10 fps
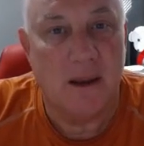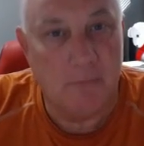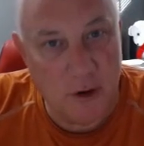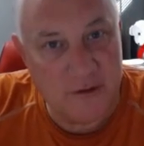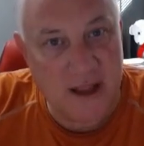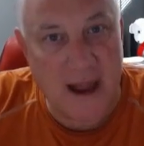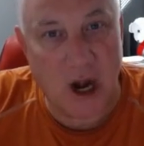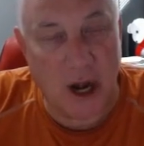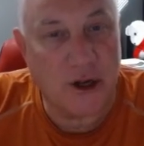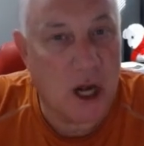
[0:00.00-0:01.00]
moves that
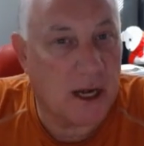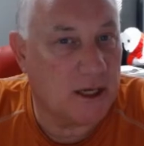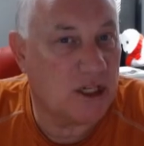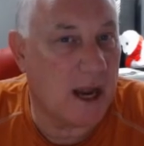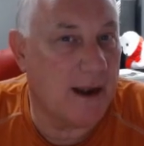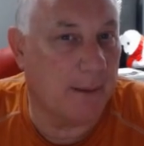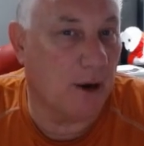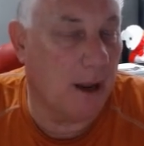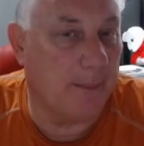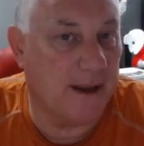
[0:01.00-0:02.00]
on target shot number
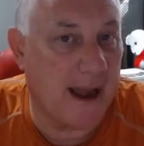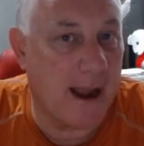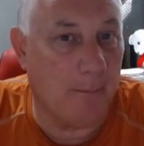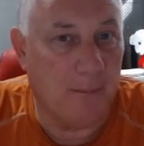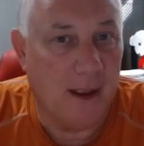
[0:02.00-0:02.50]
up and down.